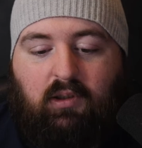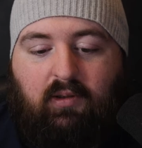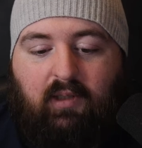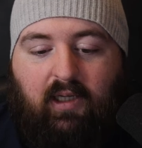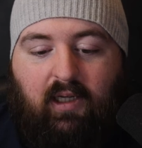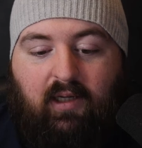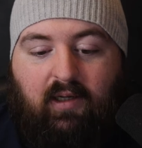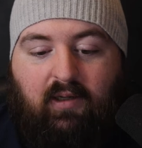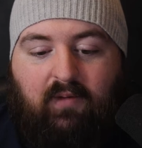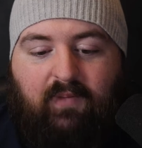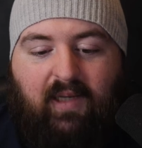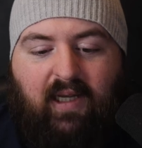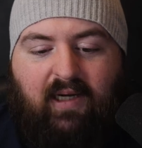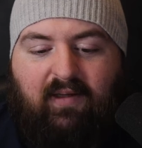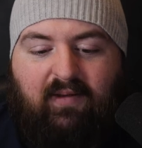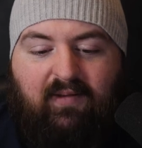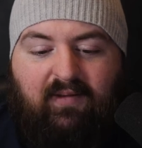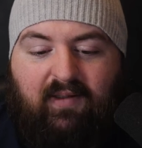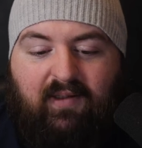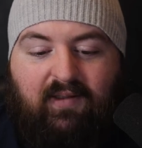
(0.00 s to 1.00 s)

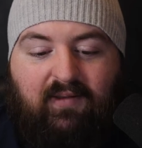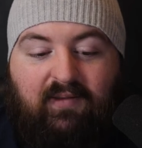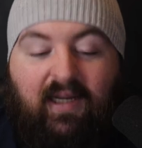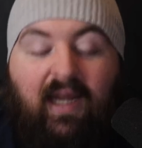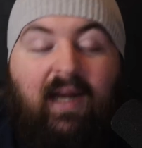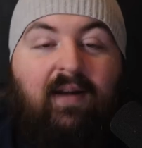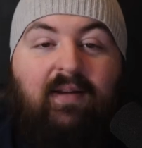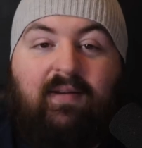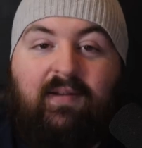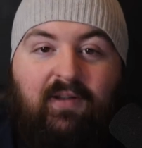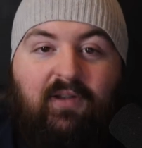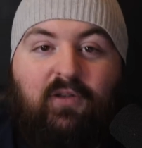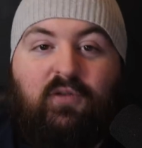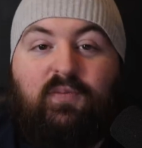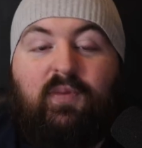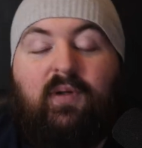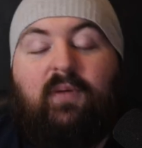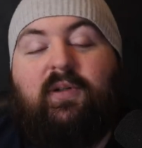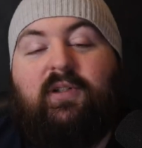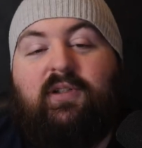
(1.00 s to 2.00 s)
anything that goes,
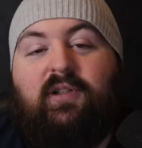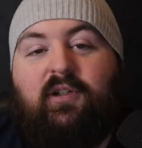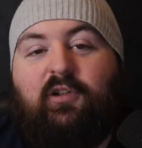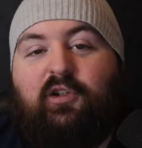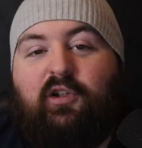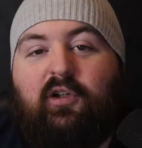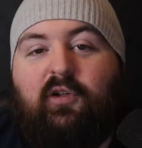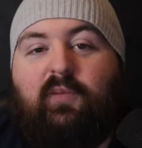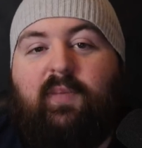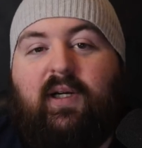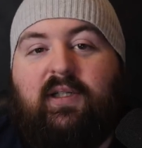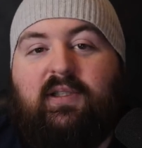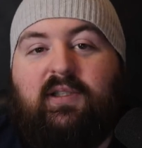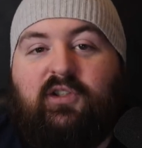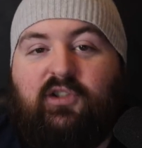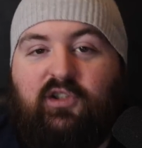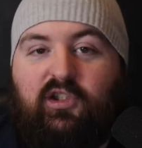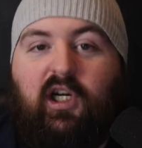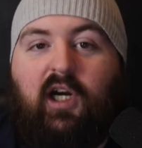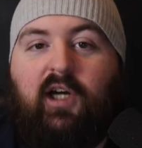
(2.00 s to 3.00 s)
pretty much you're a person
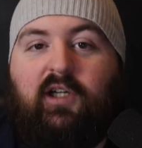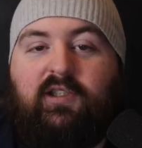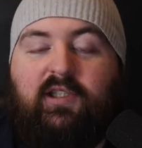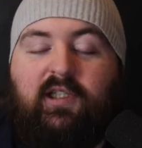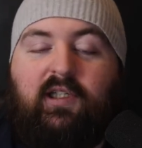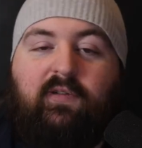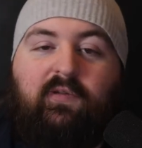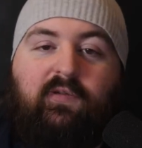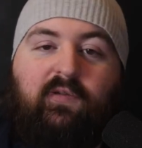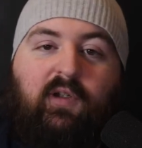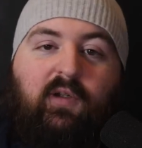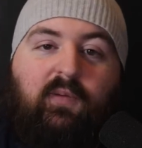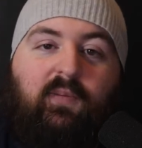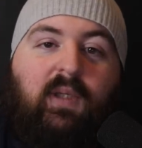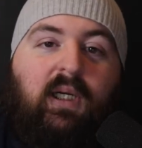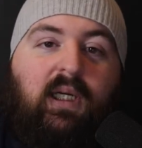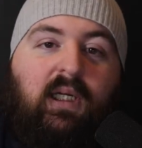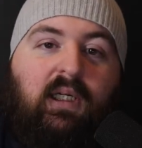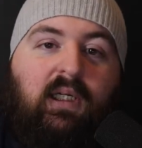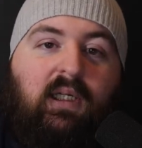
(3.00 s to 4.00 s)
that's in charge there from
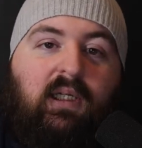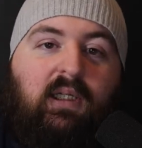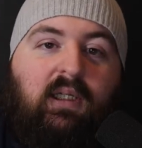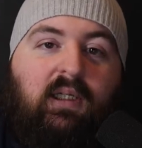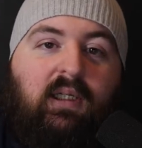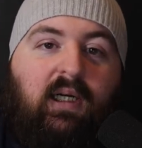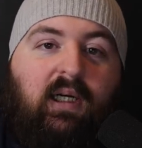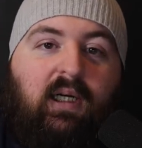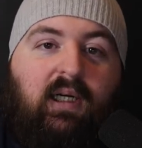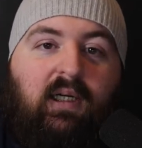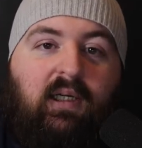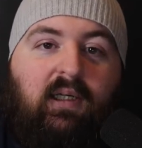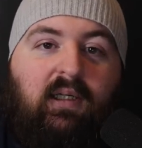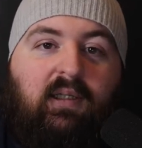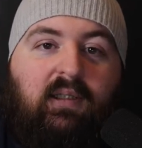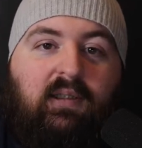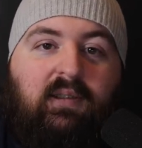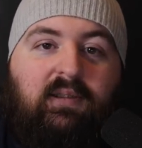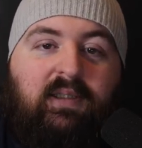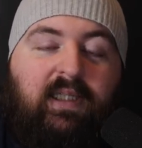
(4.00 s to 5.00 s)

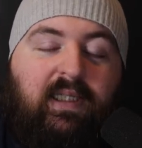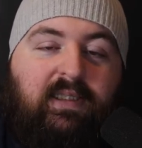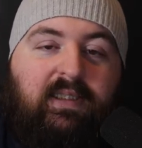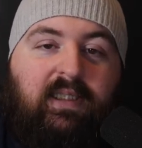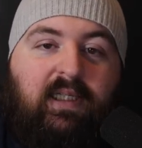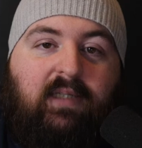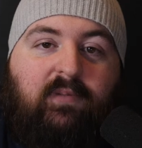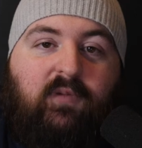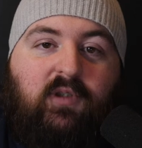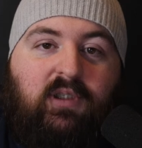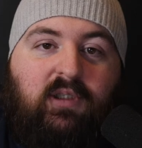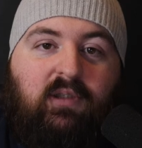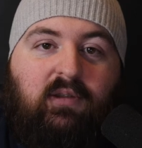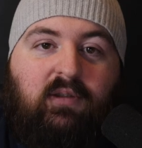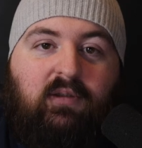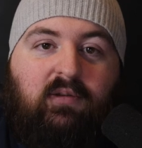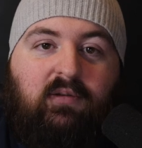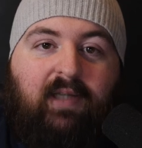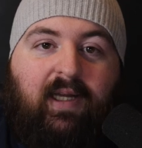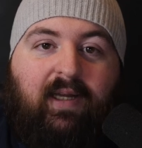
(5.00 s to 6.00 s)
nighttime
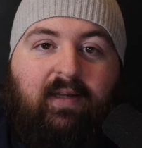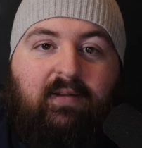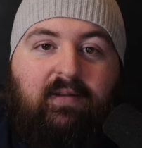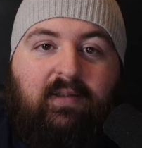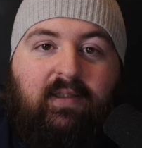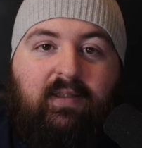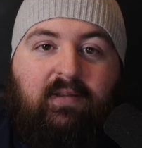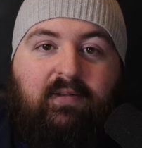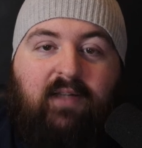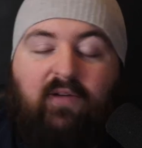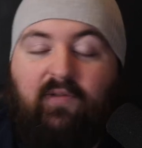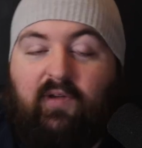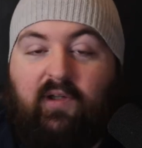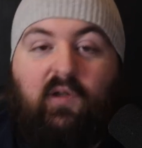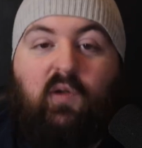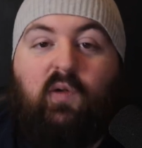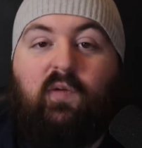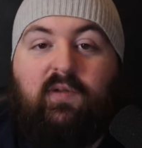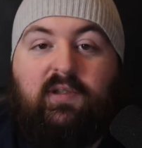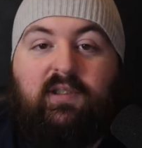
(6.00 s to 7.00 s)
until handing
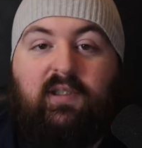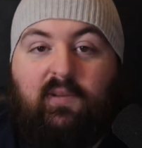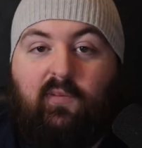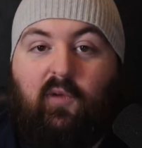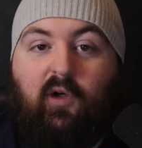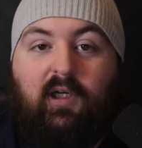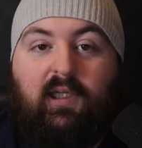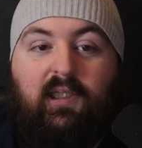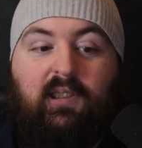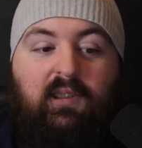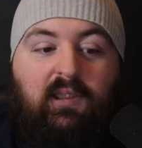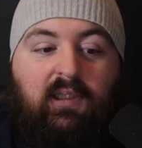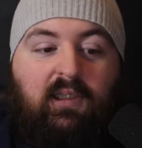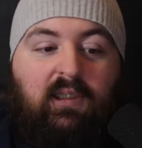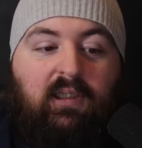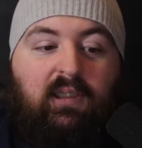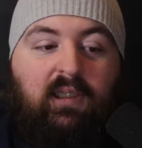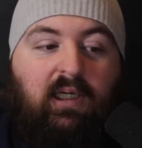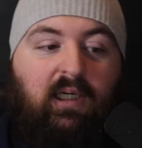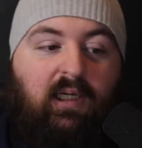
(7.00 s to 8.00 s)
everything over to the morning.
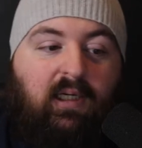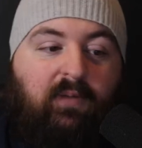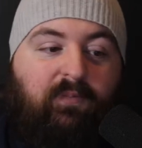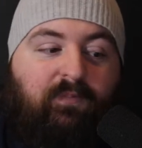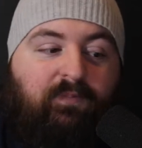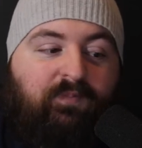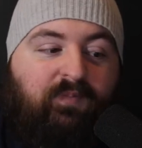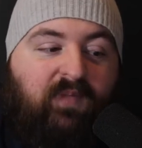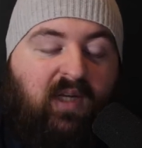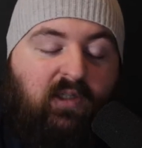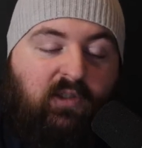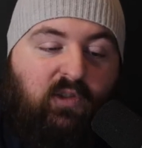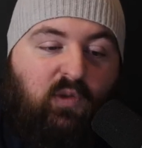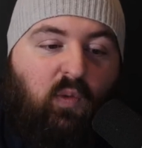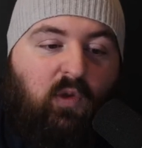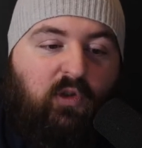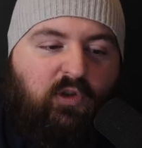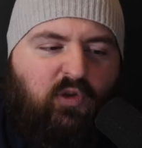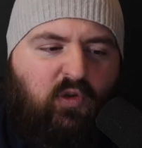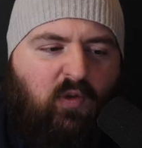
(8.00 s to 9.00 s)
And you
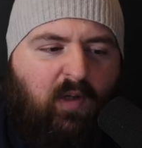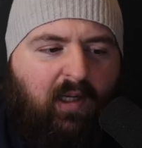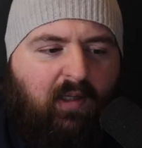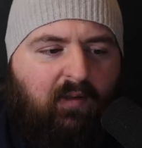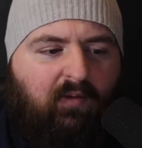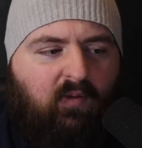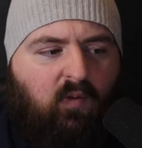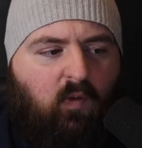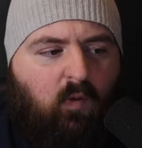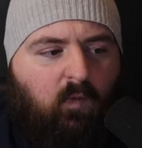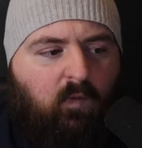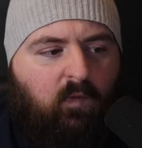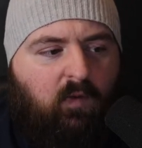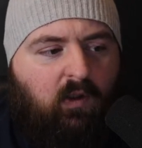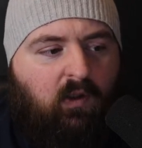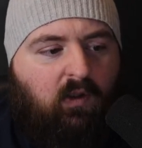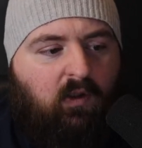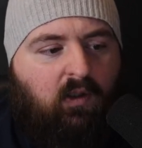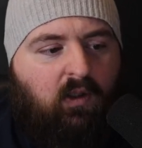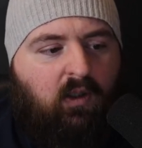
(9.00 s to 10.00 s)
want to hand it
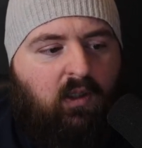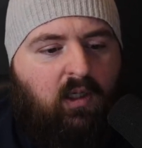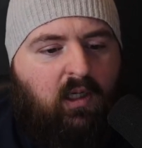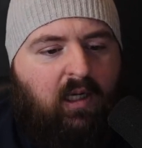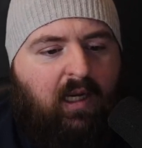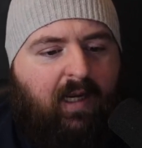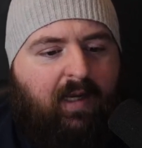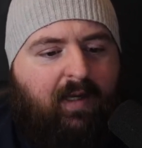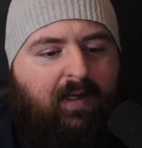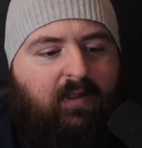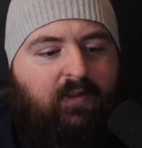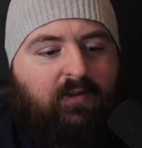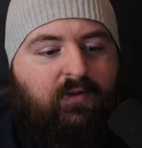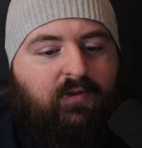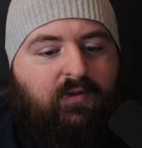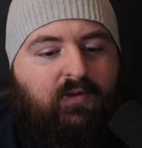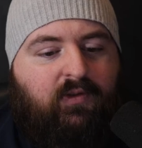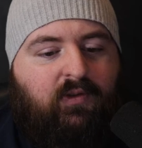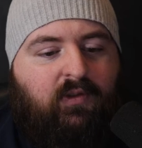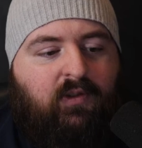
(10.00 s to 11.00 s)
over
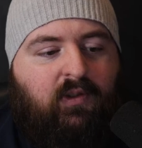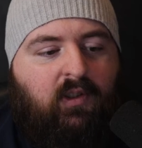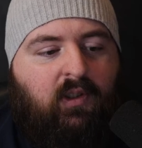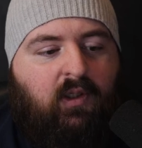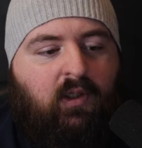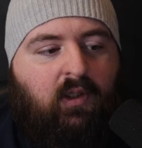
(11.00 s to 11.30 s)
as